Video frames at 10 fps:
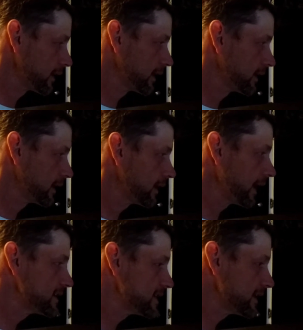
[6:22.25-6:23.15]
You like
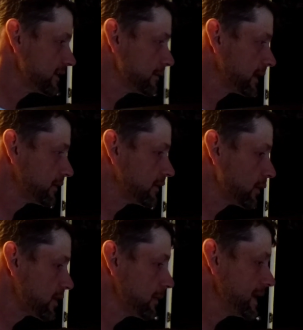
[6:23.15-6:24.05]
cheesy because you're
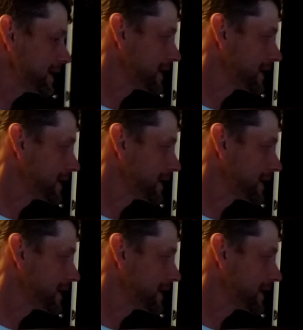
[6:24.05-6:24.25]
with me.